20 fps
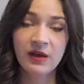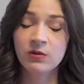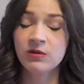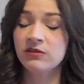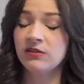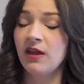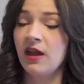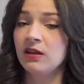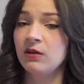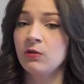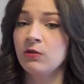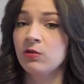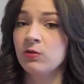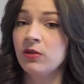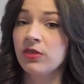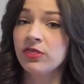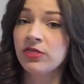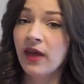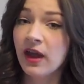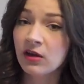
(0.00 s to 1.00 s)
I was diagnosed
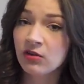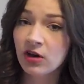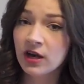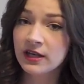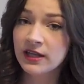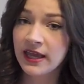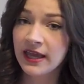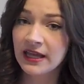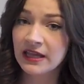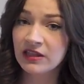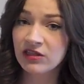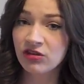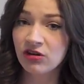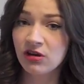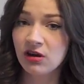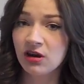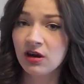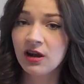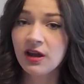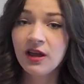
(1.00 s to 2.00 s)
with thyroid
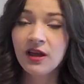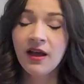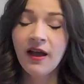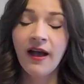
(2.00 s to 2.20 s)
cancer.